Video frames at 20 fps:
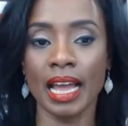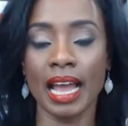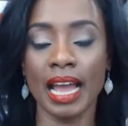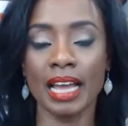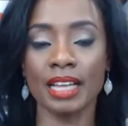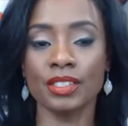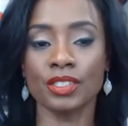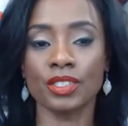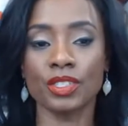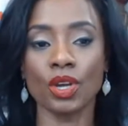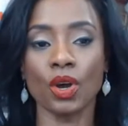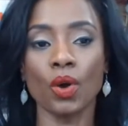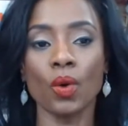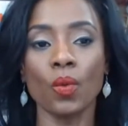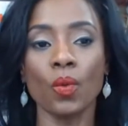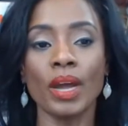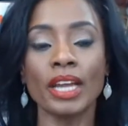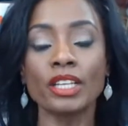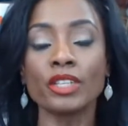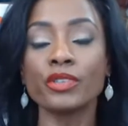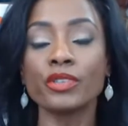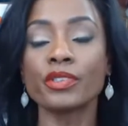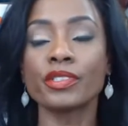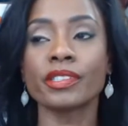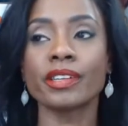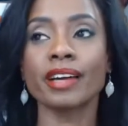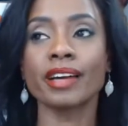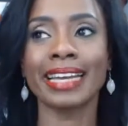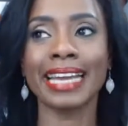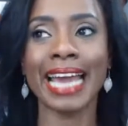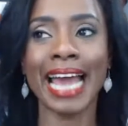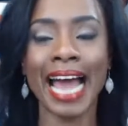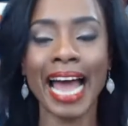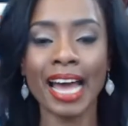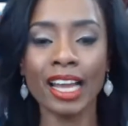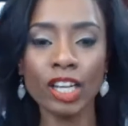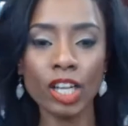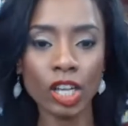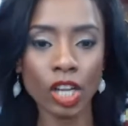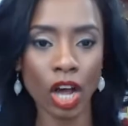And so when you start
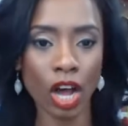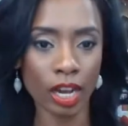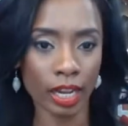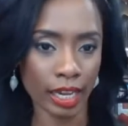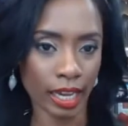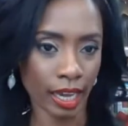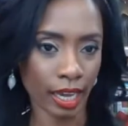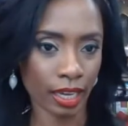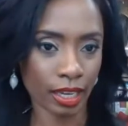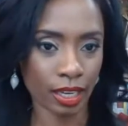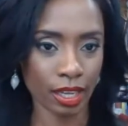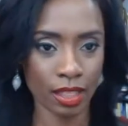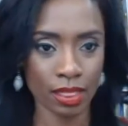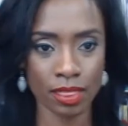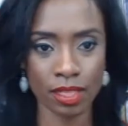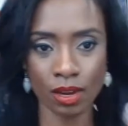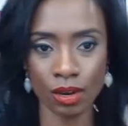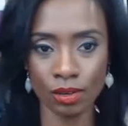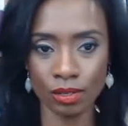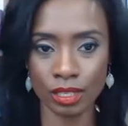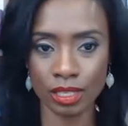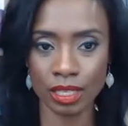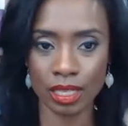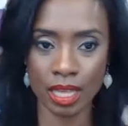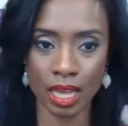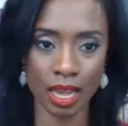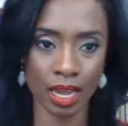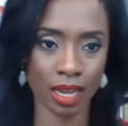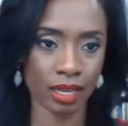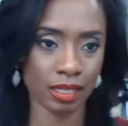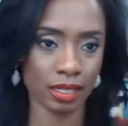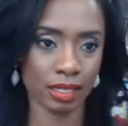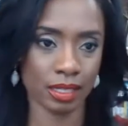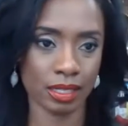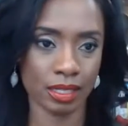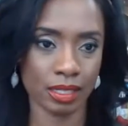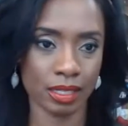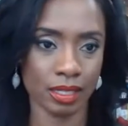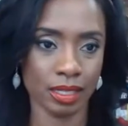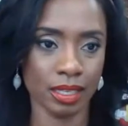cataloging those things,